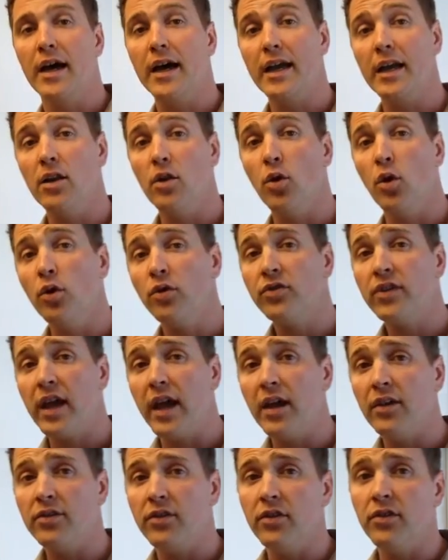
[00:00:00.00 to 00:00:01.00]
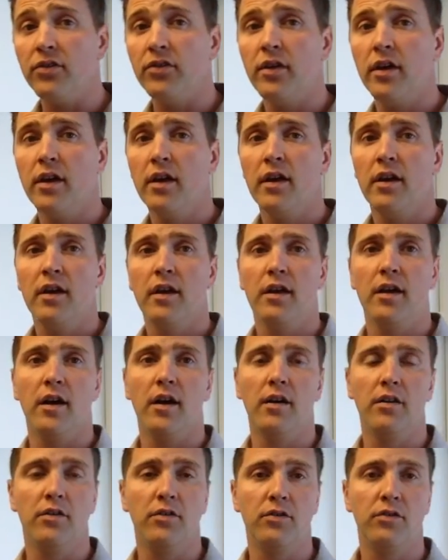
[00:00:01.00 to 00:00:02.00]
In those cases,
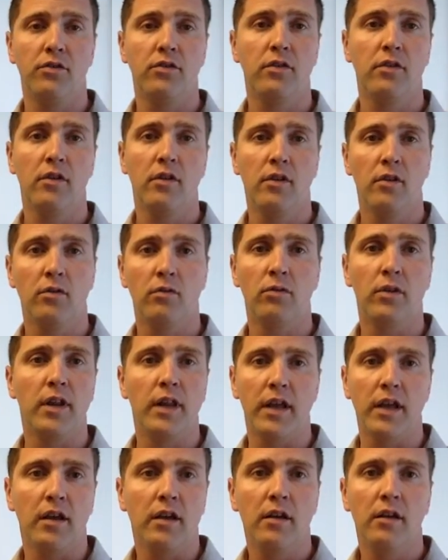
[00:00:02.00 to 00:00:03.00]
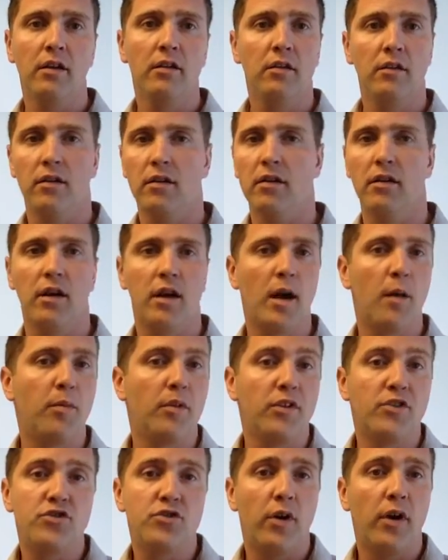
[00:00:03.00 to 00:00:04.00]
there's really a couple
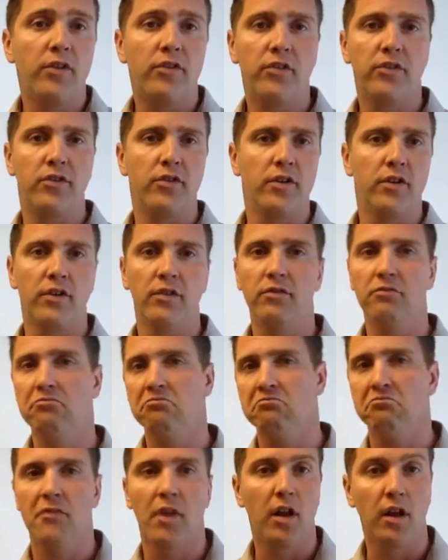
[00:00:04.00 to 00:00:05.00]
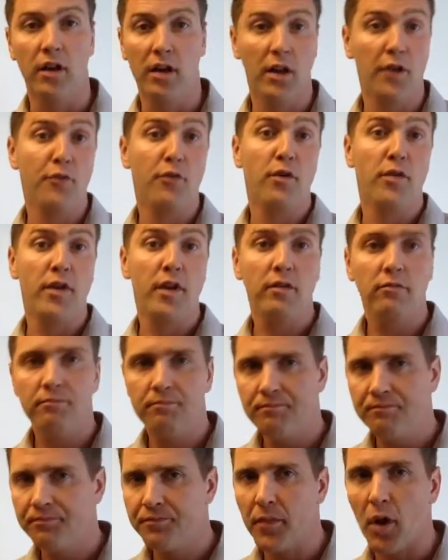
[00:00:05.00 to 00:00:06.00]
of choices. You can live with it,
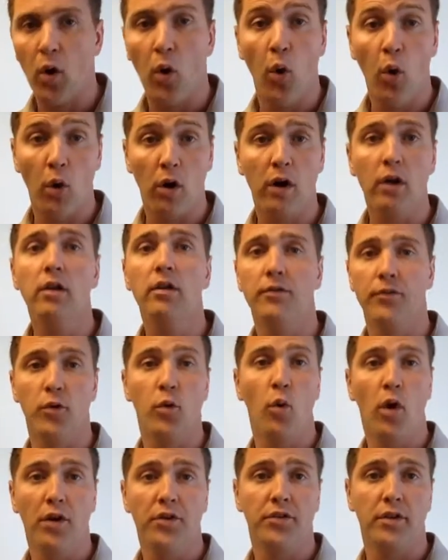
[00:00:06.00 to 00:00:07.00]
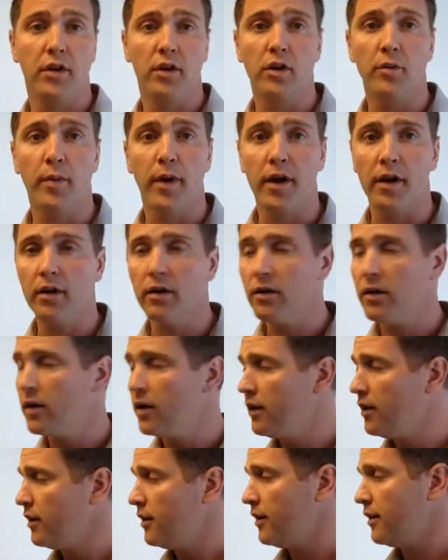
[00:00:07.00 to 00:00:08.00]
or if you want to hear better,
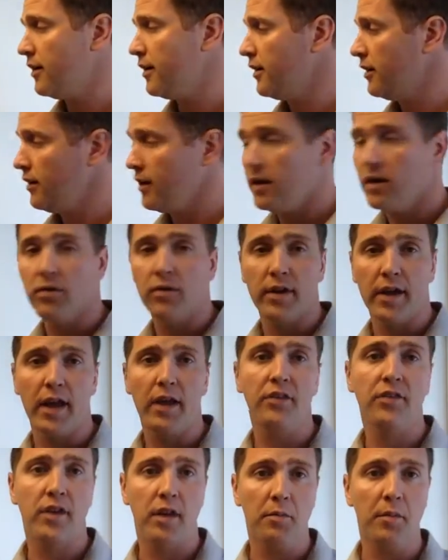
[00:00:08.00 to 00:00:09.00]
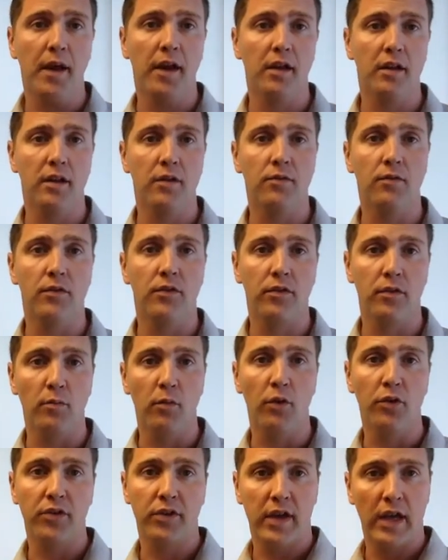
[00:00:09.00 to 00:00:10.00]
hearing aids can make a difference in
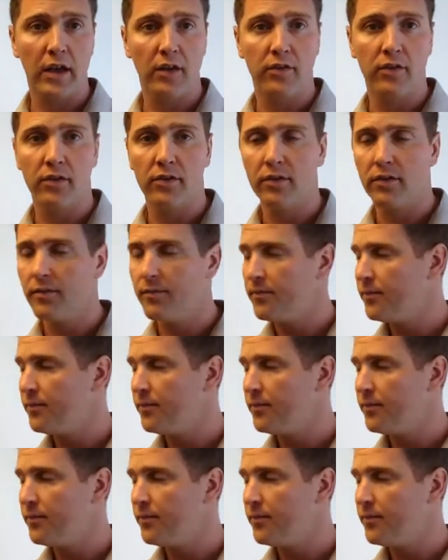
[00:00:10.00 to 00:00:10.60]
most cases.